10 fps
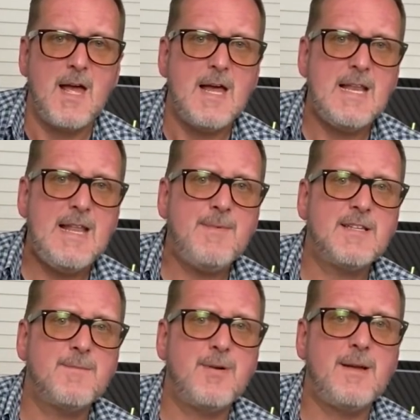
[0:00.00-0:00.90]

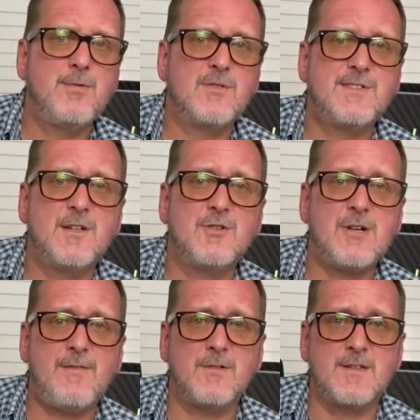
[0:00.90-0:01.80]
Limited people still
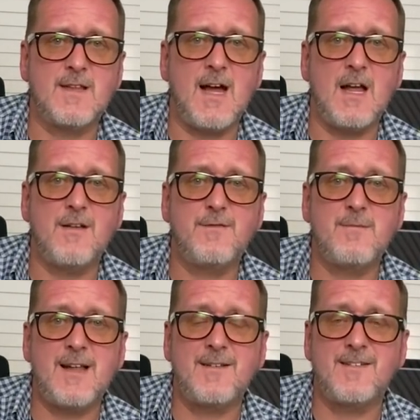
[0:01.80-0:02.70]
travel to the island from
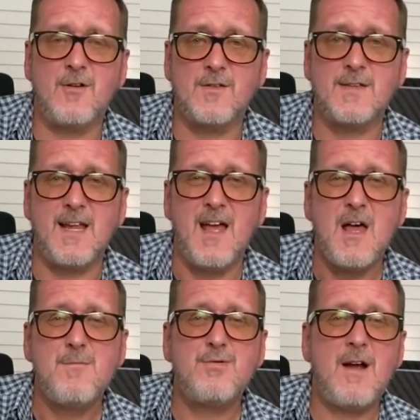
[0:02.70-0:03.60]
Lanzarote,
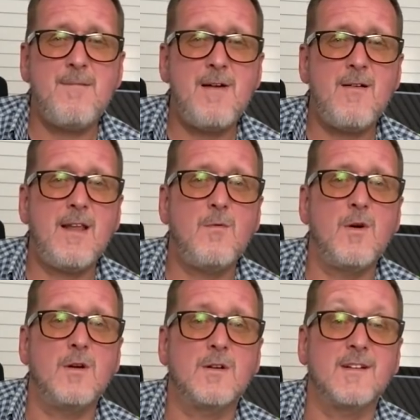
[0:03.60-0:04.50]
primarily
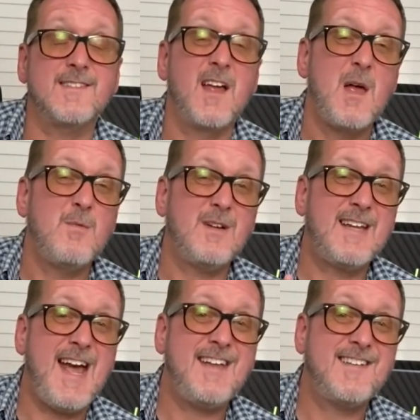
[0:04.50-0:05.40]
workers, but
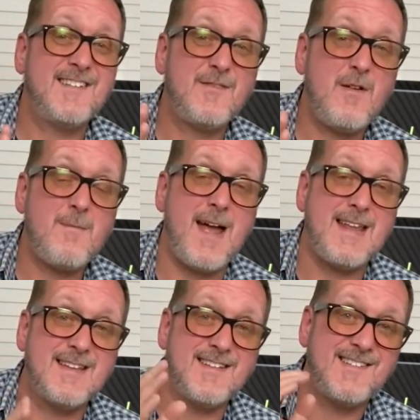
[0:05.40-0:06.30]
cases have
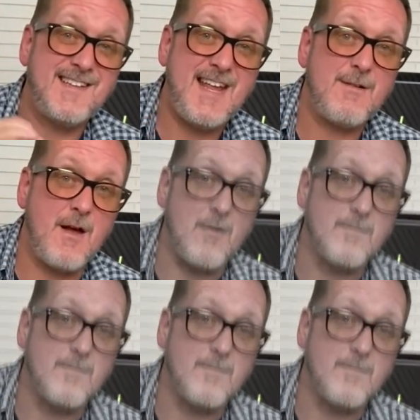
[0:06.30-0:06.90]
remained at zero.